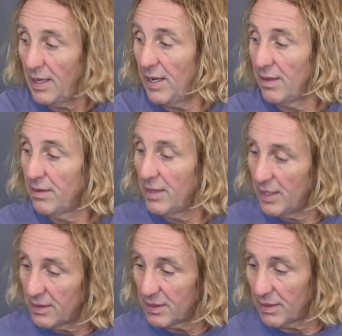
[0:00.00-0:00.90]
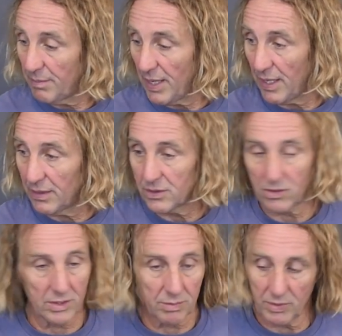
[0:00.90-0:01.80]
and then to the main.
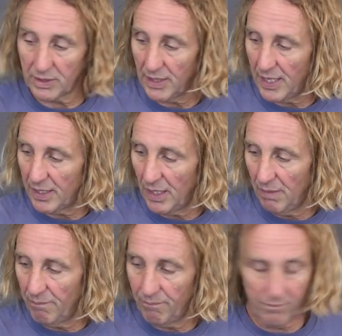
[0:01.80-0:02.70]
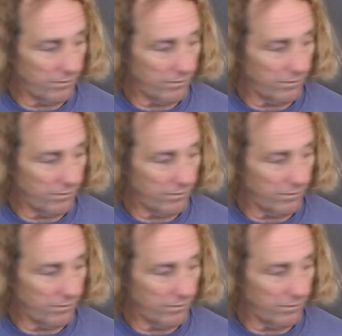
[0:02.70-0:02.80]
So let's bring that up.